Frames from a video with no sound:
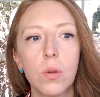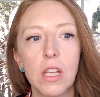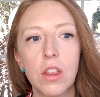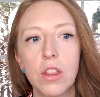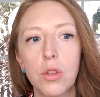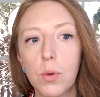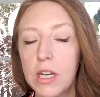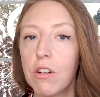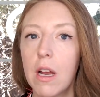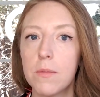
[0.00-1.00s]
only
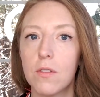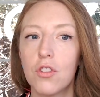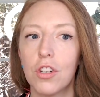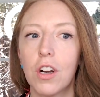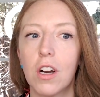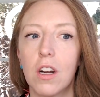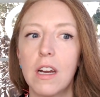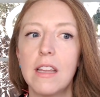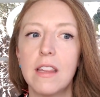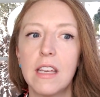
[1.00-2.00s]
three grams of sugar
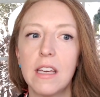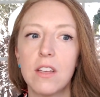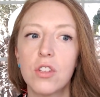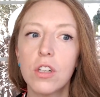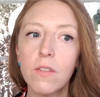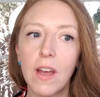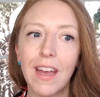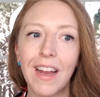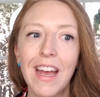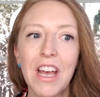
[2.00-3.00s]
in the
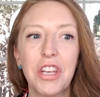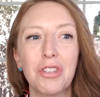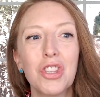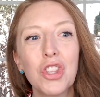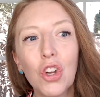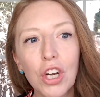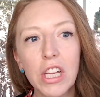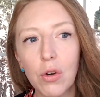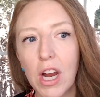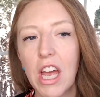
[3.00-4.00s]
serving, there's
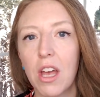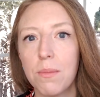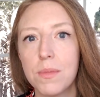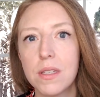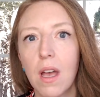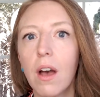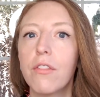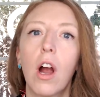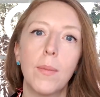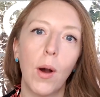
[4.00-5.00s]
30 grams
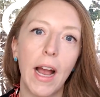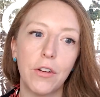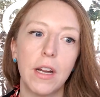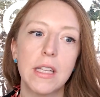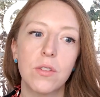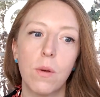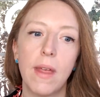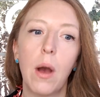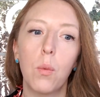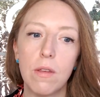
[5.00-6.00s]
of carbohydrates from
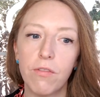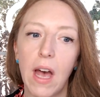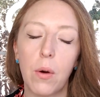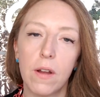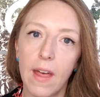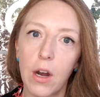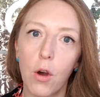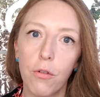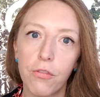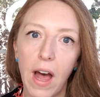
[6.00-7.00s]
that wheat flour and that
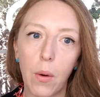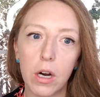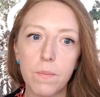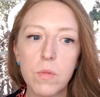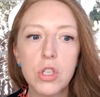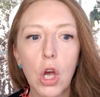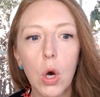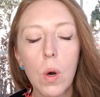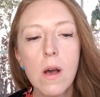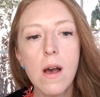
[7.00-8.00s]
oat flour. So,